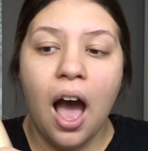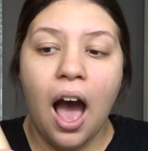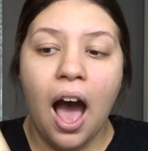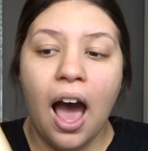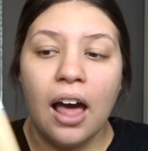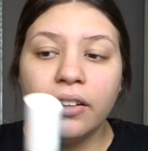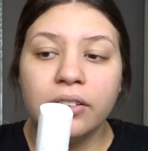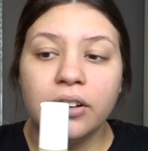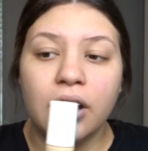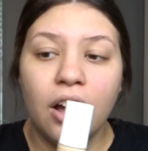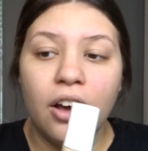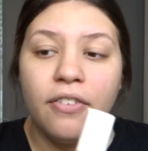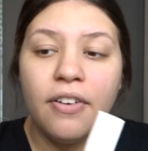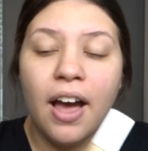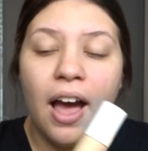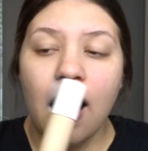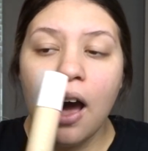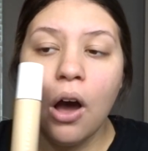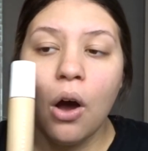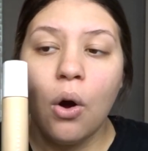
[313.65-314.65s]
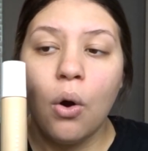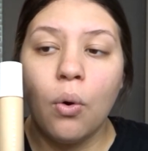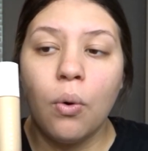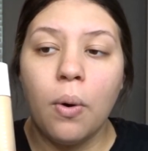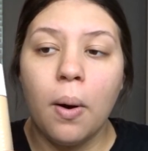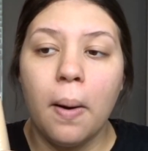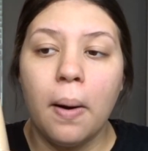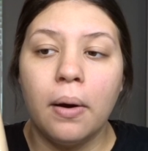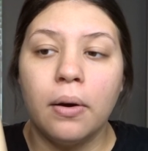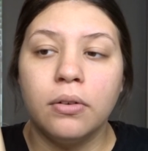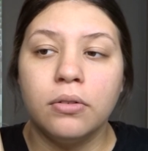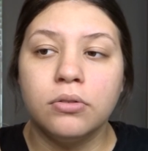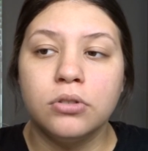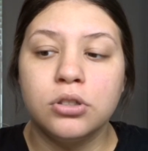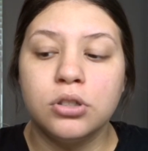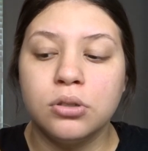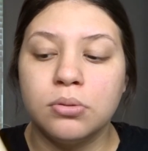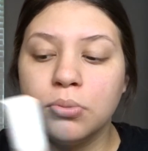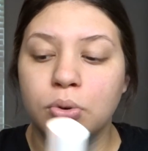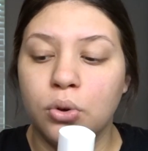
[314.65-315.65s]
I love how
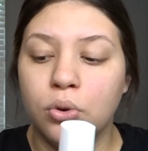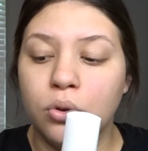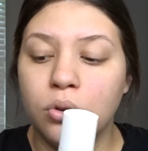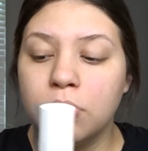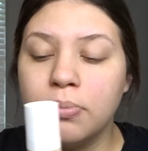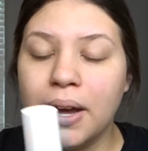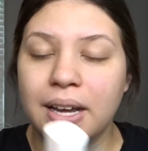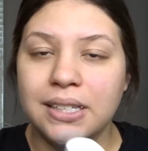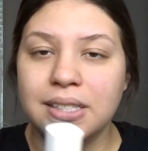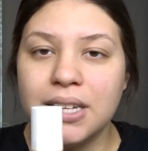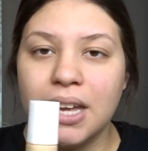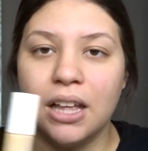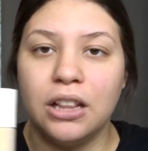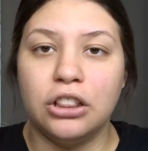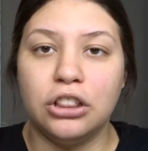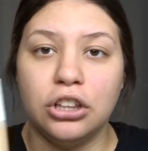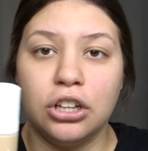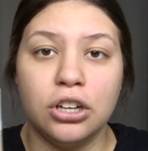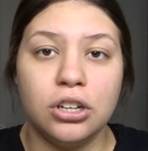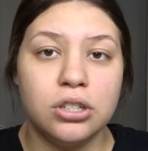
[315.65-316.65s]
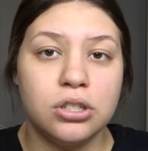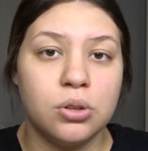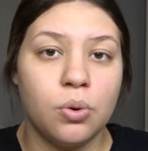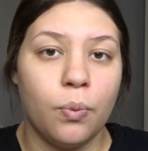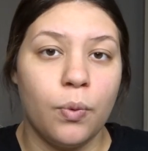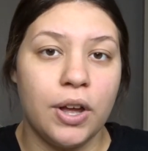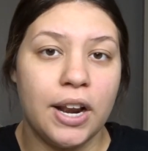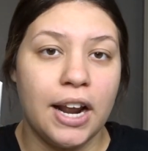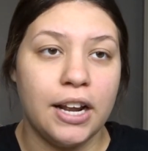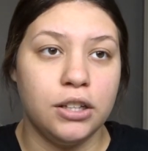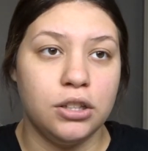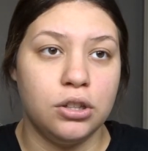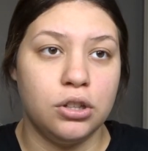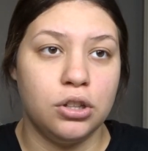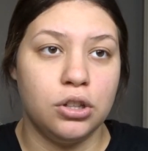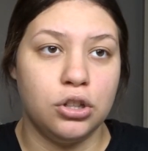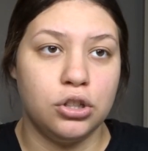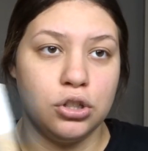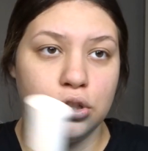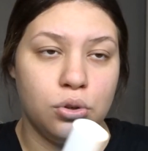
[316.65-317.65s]
smooth my skin looks when I
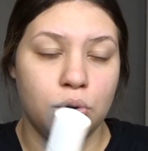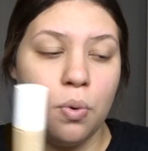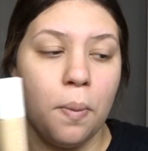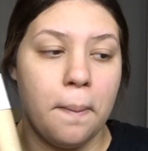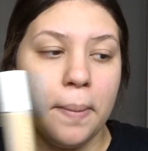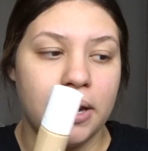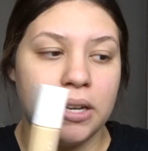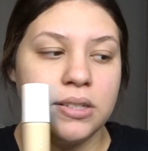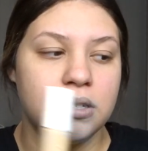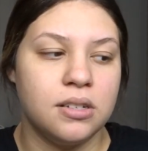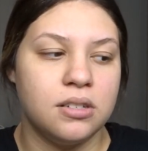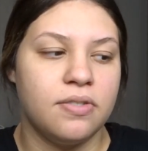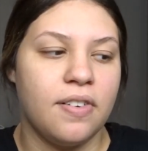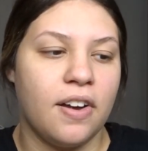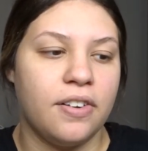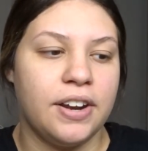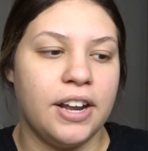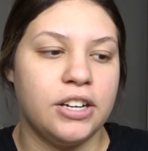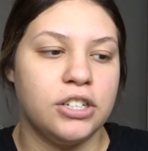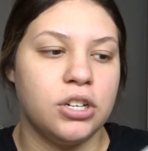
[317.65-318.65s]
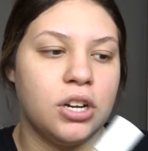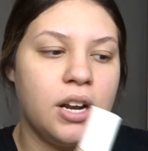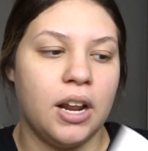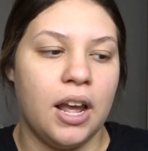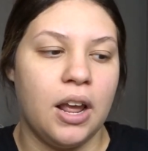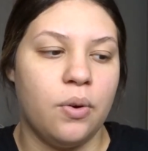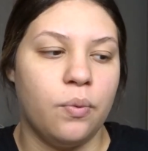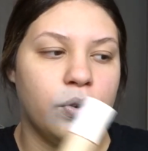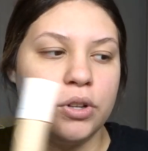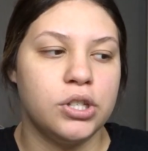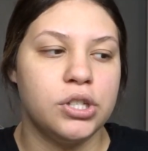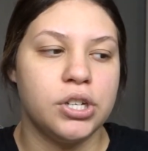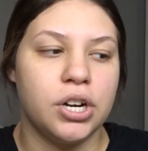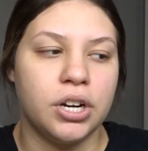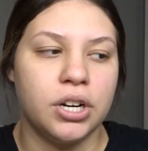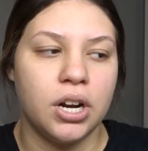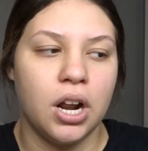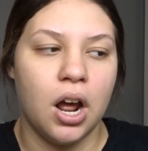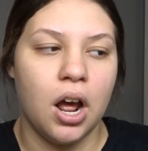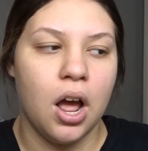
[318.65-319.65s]
do mix this foundation in with
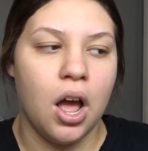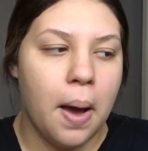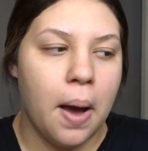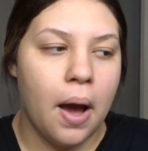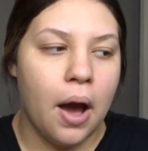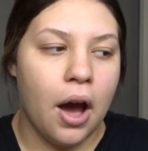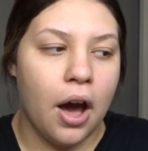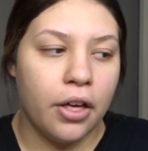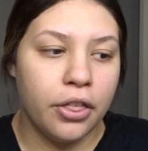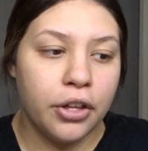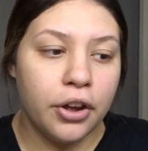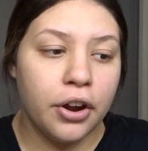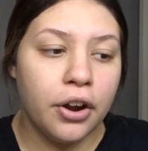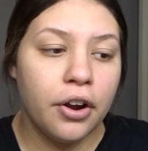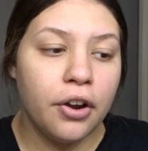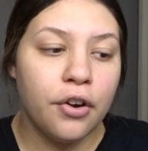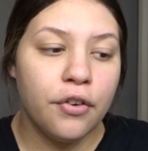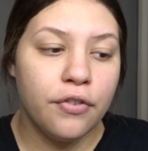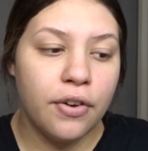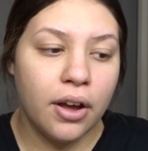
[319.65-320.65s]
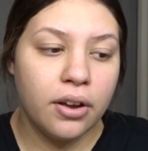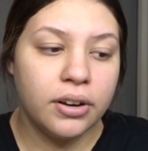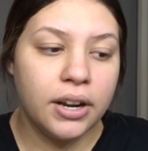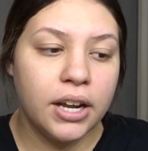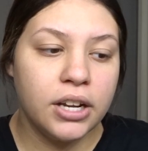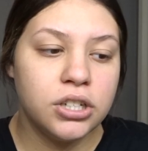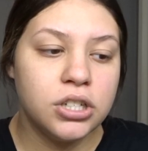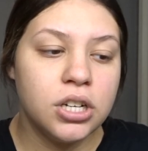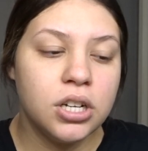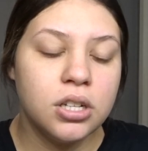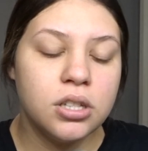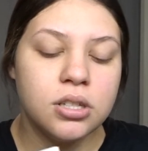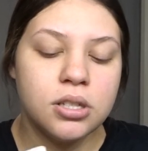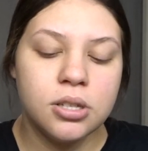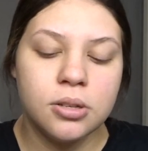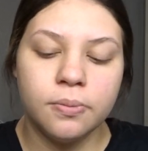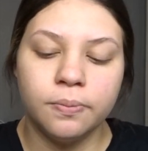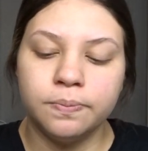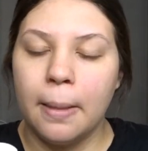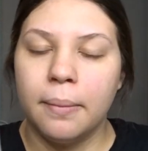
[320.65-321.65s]
certain other
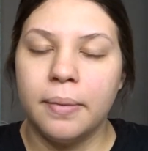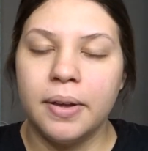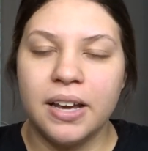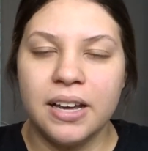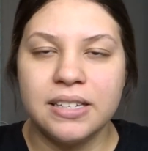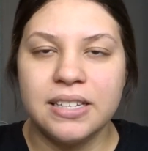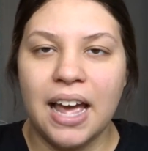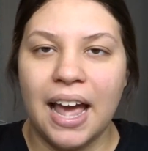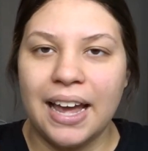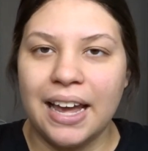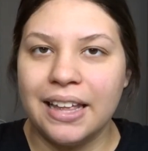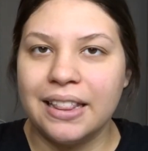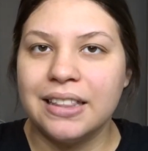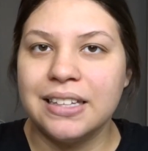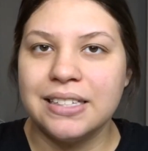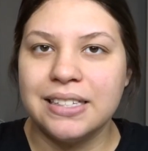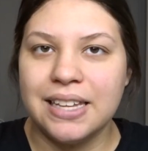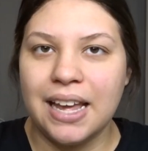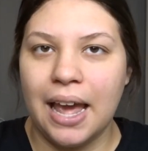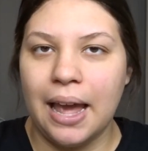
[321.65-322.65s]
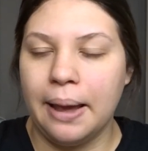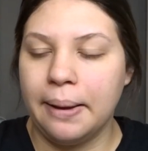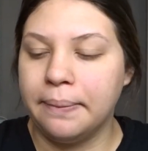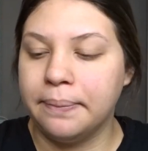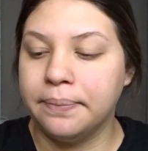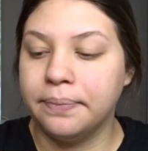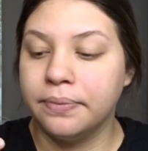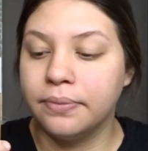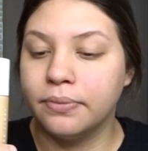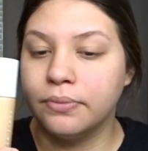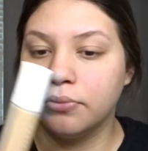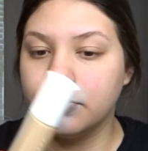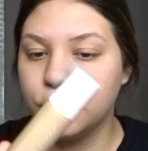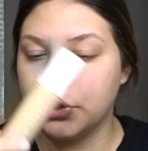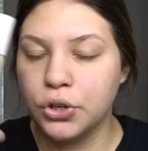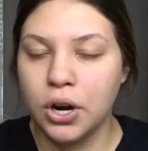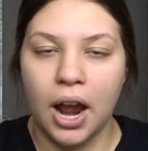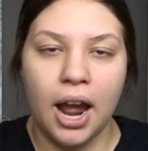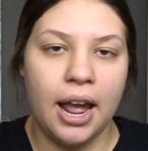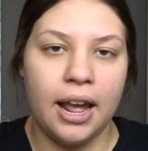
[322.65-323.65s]
foundations, because I get the same
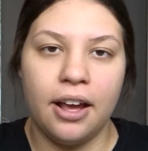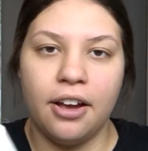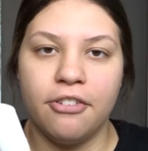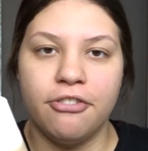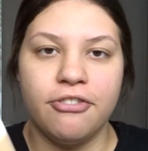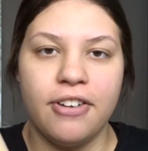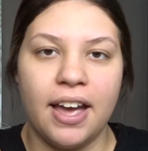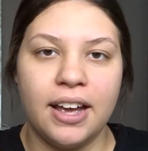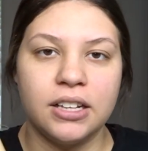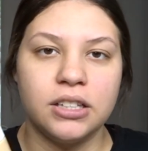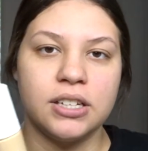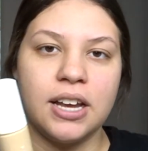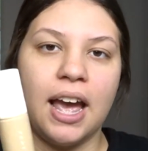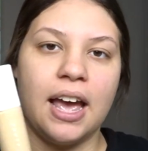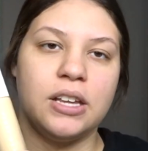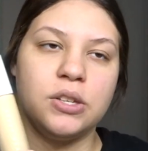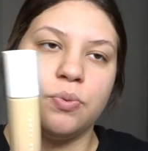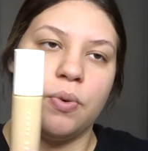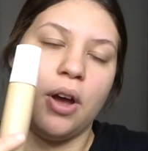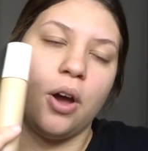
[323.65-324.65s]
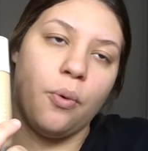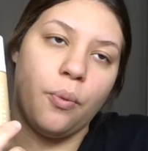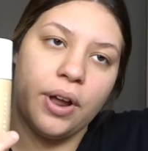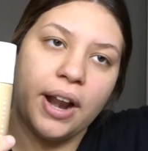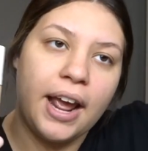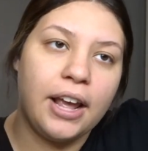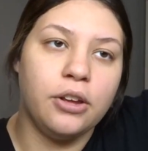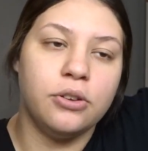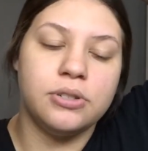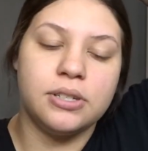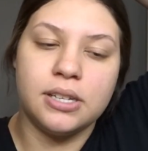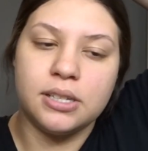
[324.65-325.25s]
drying effect as well when I use